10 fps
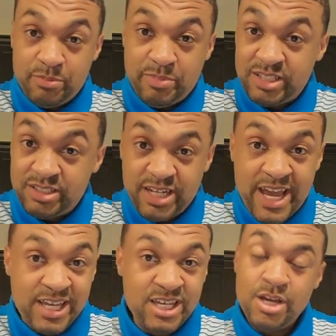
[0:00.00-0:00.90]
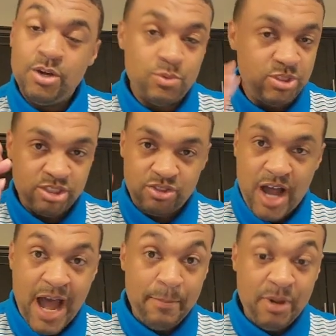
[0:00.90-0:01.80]
But today, we're just going to
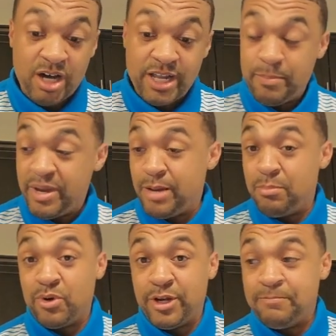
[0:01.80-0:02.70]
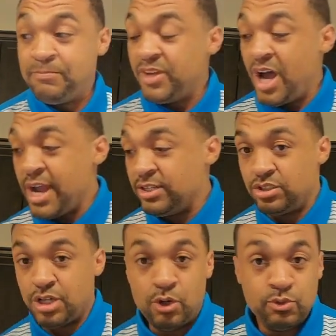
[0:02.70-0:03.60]
eyeball that bad boy. All right,
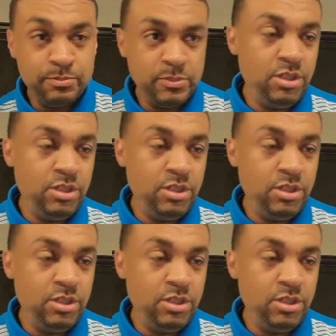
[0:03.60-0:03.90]
so